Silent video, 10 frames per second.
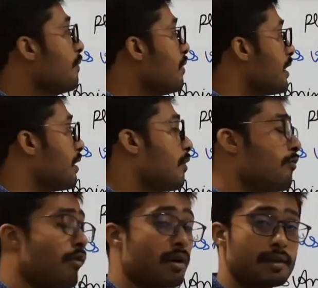but
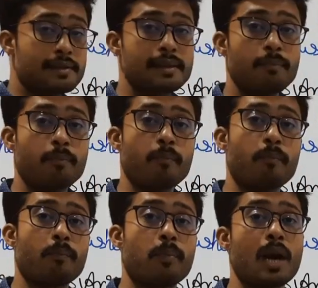what does the
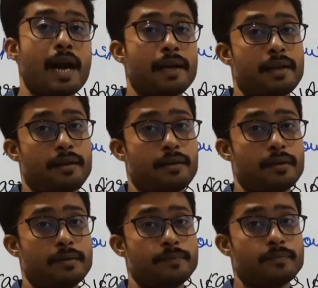plant eat?
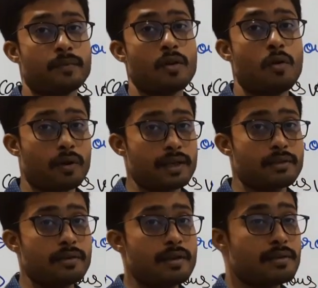Okay
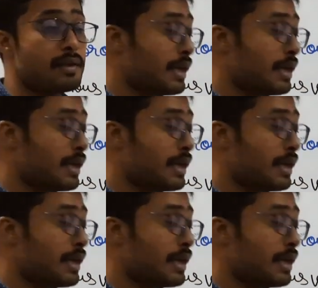students,